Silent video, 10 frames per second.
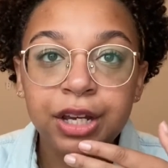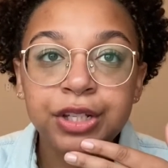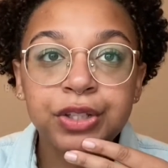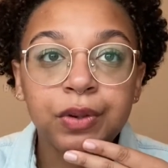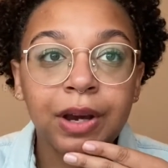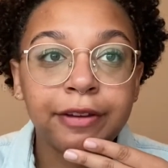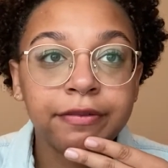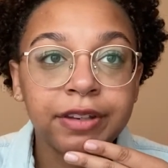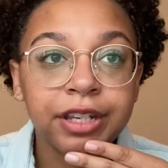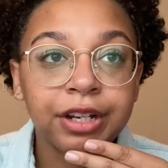So I
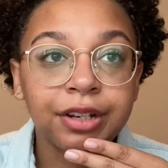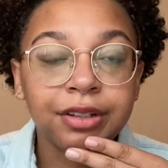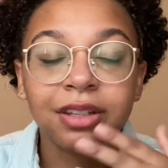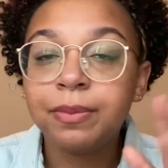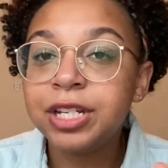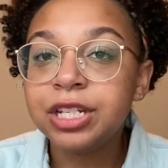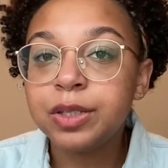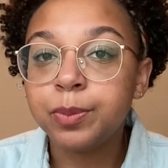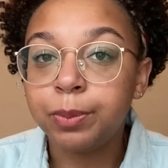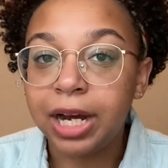figured, let me
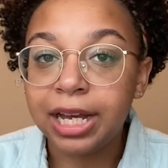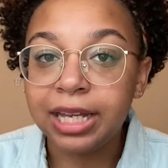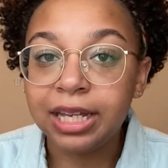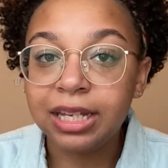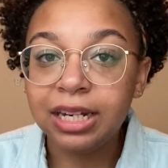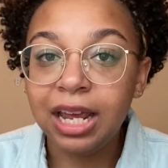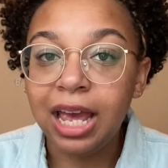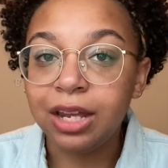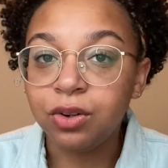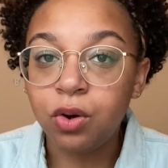just buy it
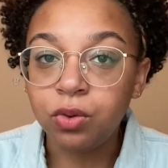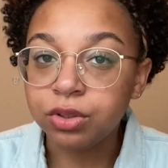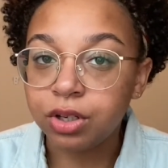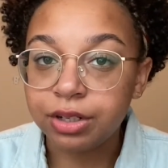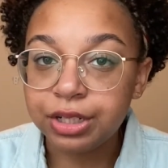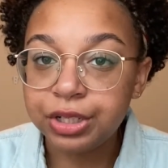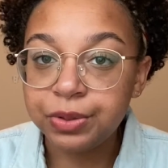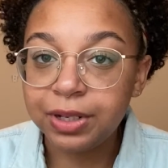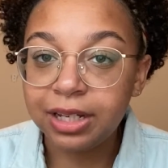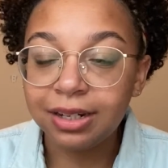and hold on to
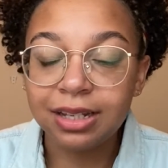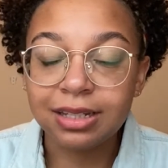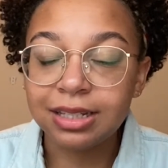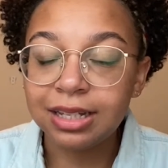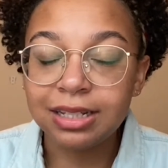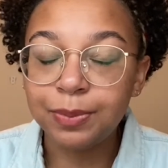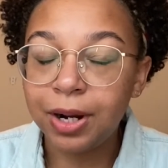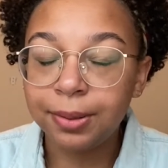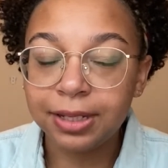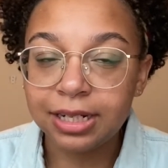it because it's
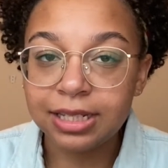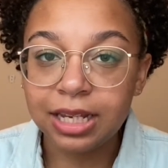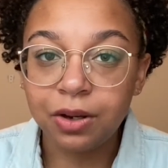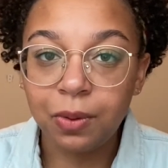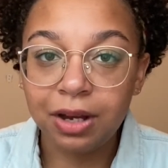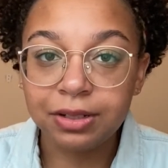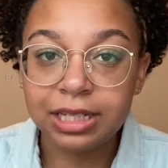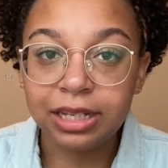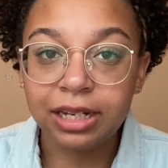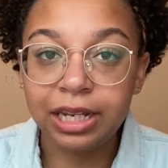probably gonna take a while to
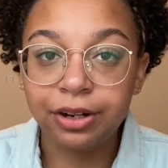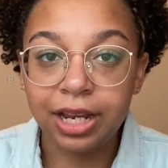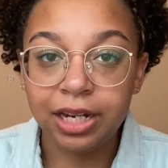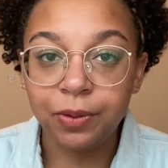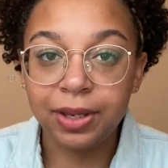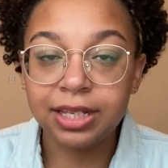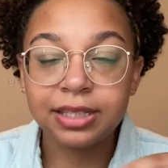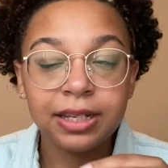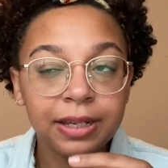get here anyways.